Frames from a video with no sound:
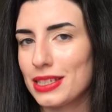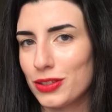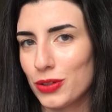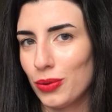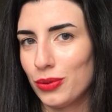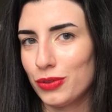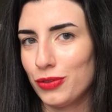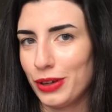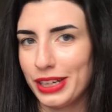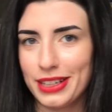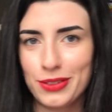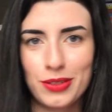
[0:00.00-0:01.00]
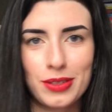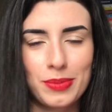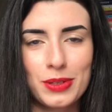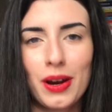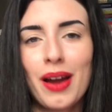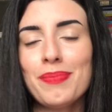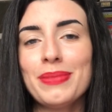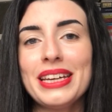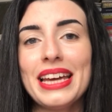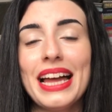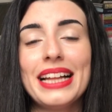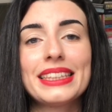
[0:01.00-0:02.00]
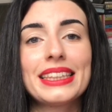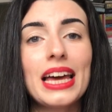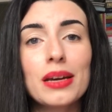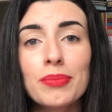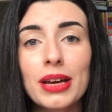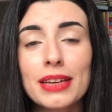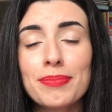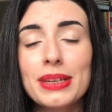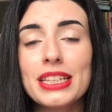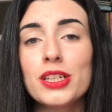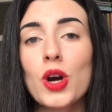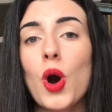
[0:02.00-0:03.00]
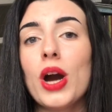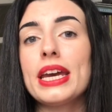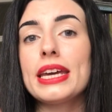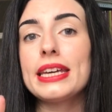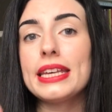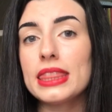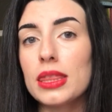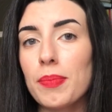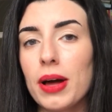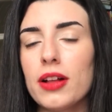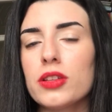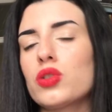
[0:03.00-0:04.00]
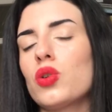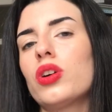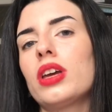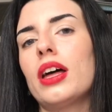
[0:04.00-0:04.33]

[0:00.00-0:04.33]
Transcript: don't forget to subscribe me and like my video, hit the bell so